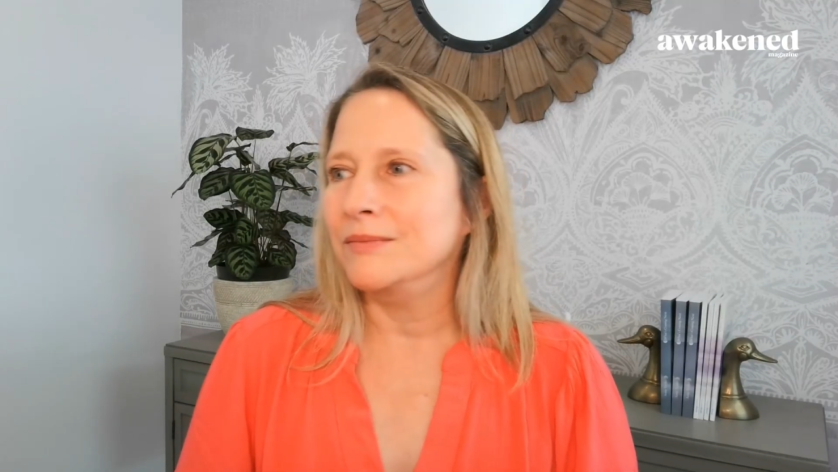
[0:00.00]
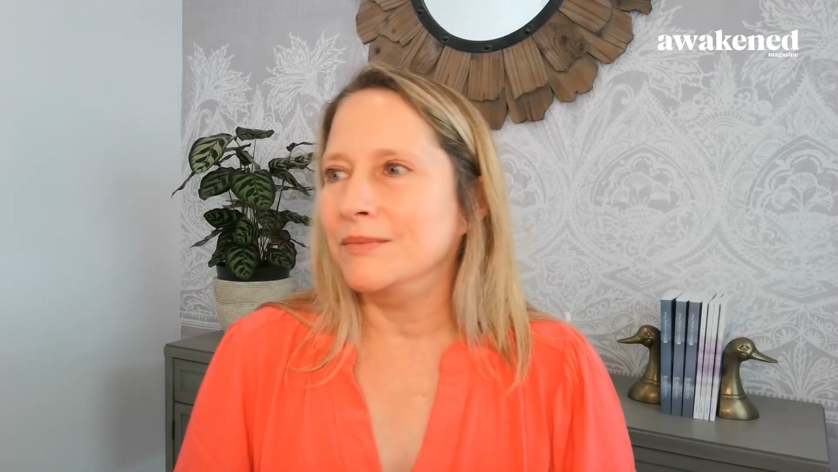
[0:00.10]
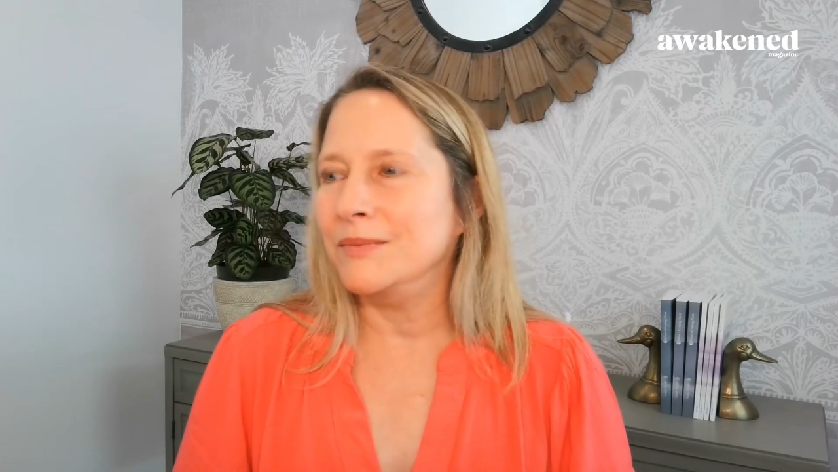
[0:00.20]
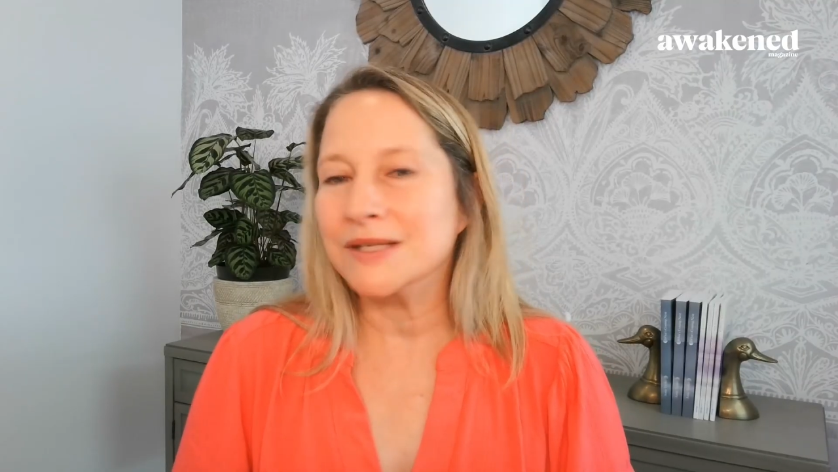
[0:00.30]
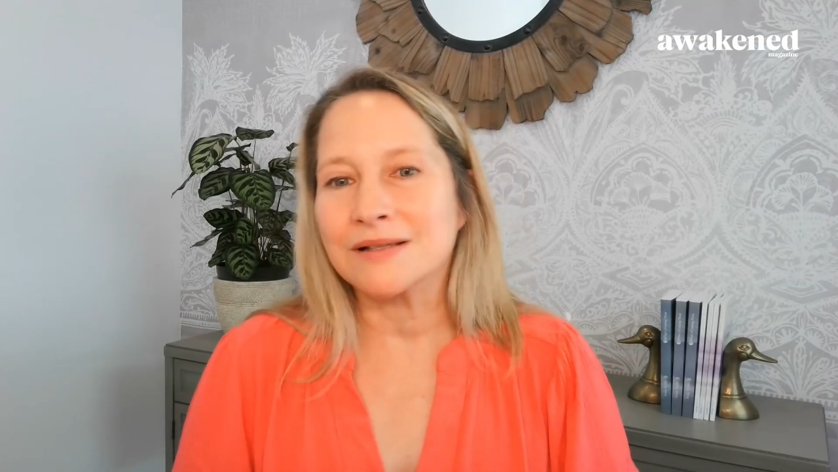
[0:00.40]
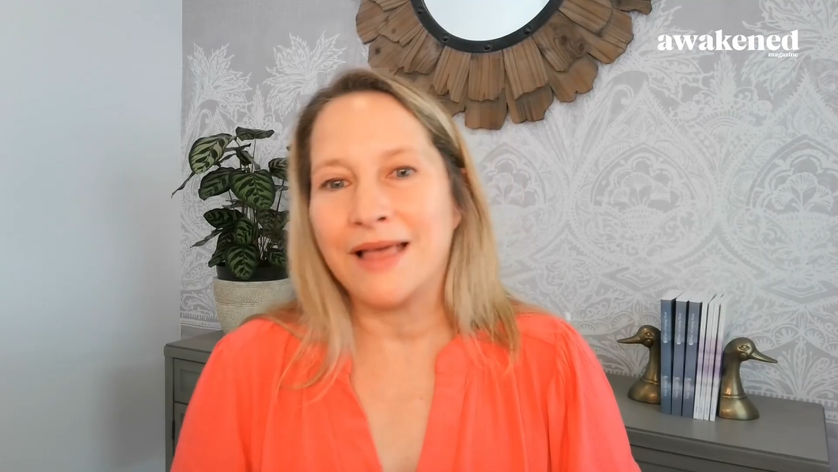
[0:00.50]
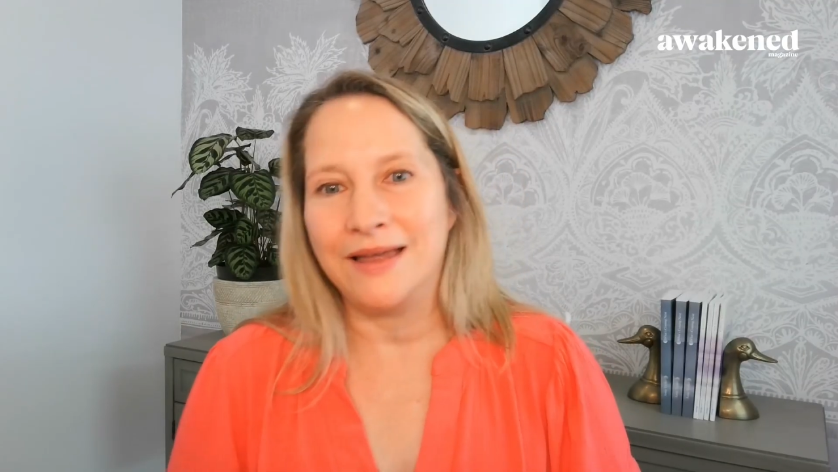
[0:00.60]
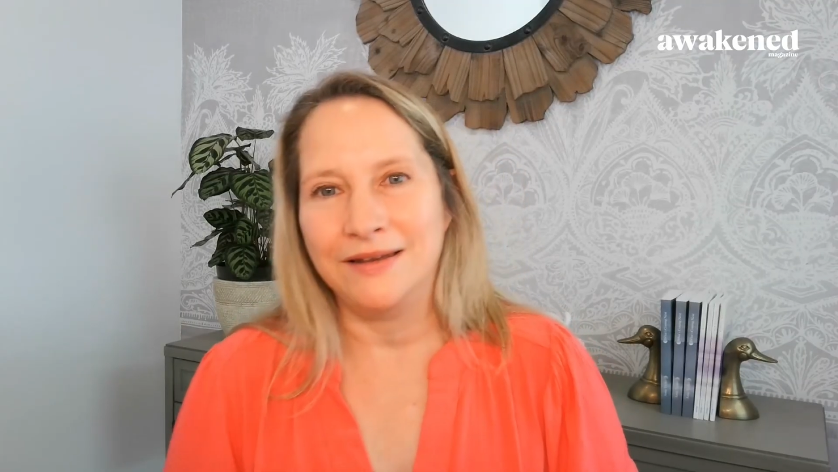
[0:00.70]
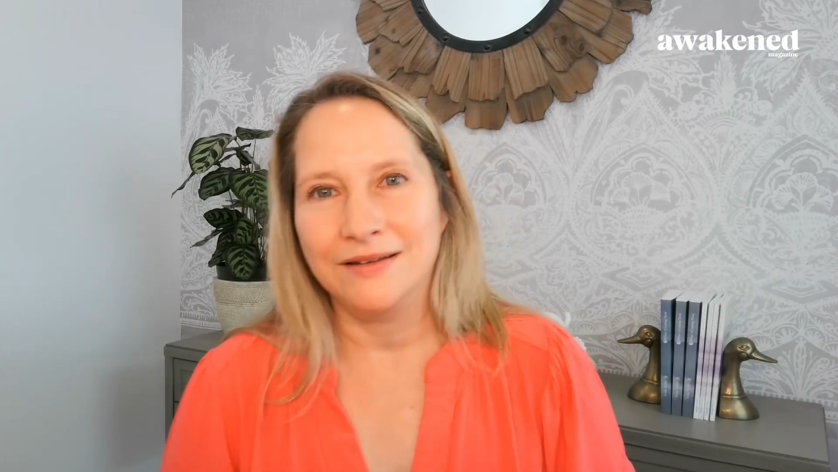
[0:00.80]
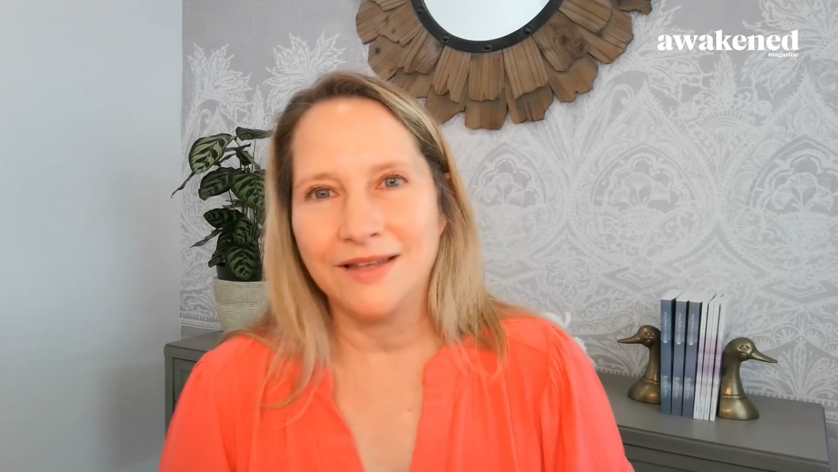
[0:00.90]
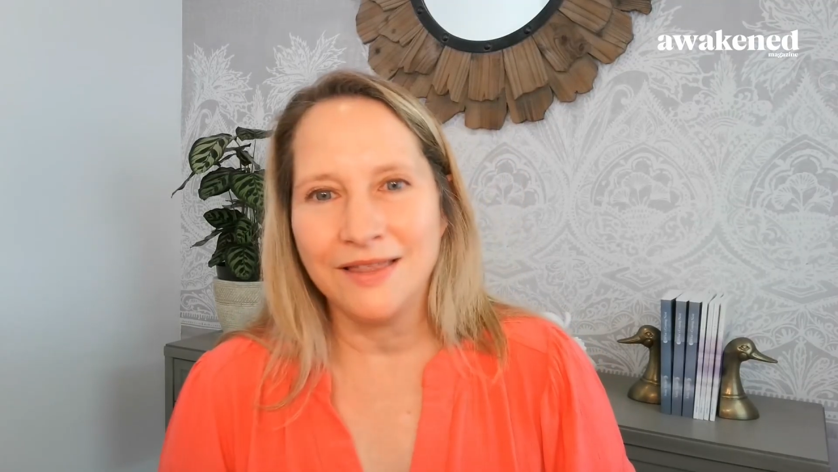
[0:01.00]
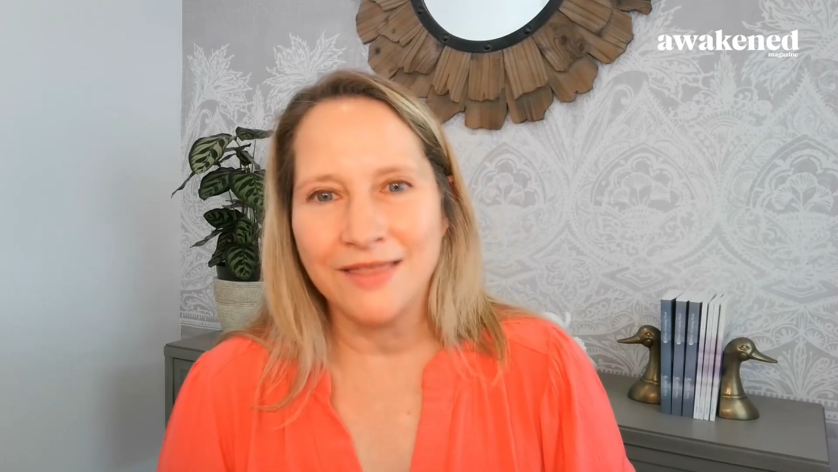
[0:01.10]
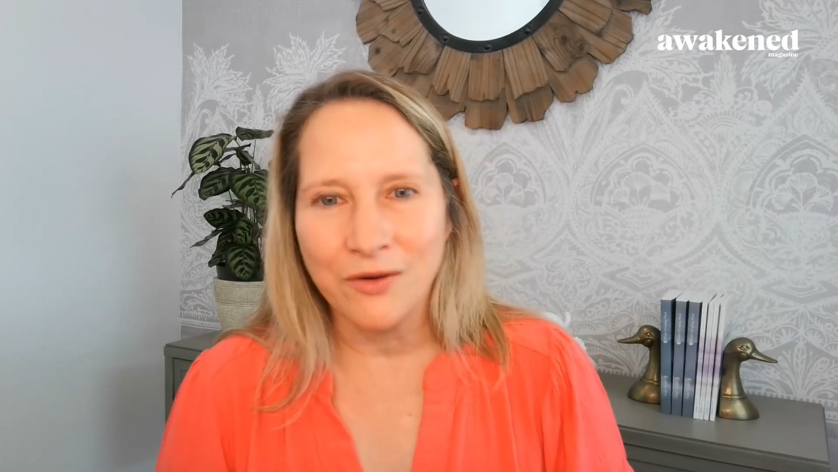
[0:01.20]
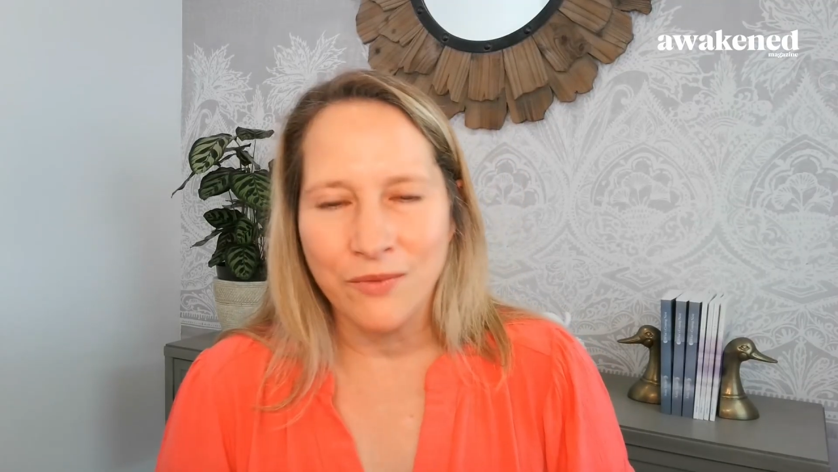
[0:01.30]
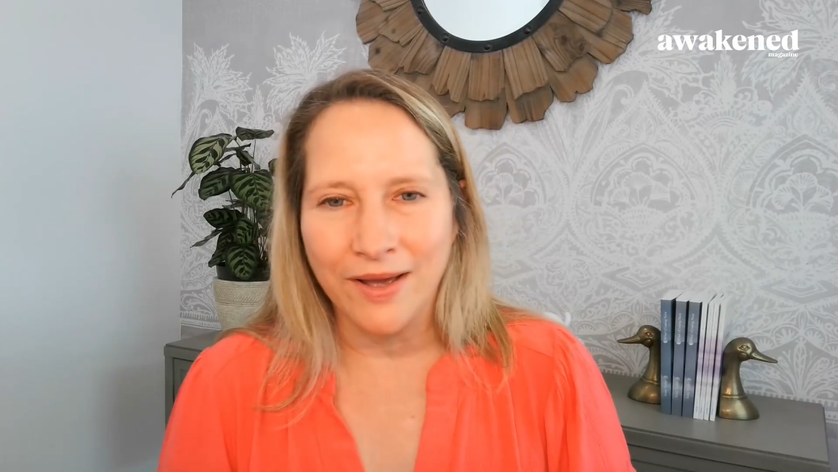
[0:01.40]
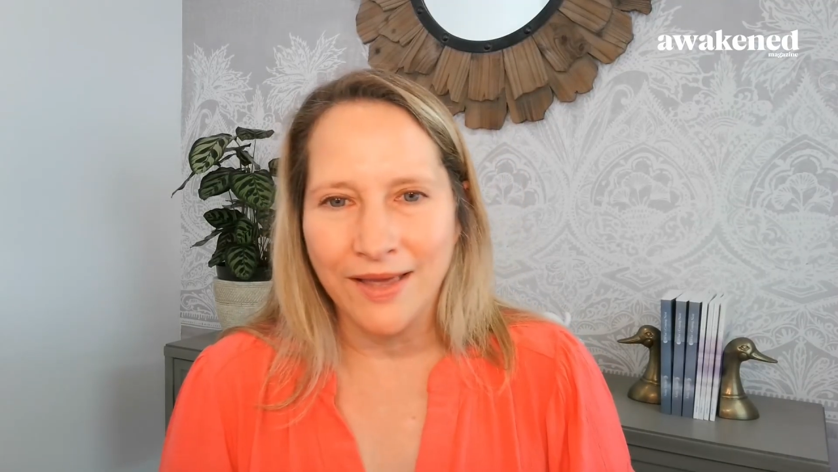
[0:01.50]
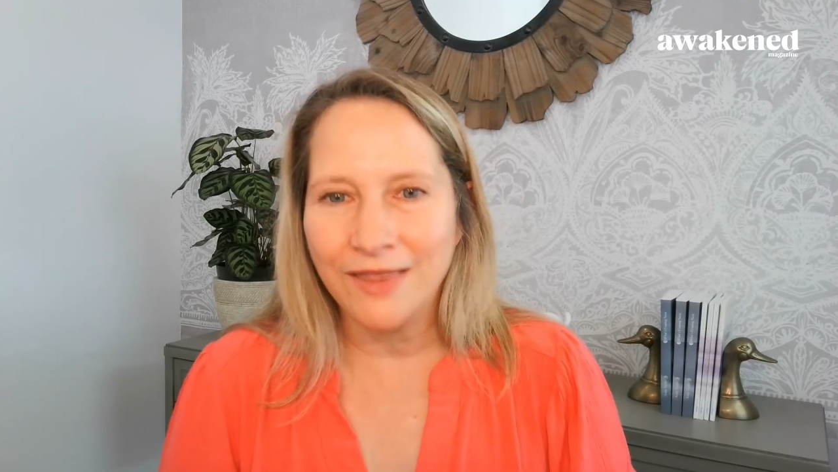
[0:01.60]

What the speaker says: misled in that way.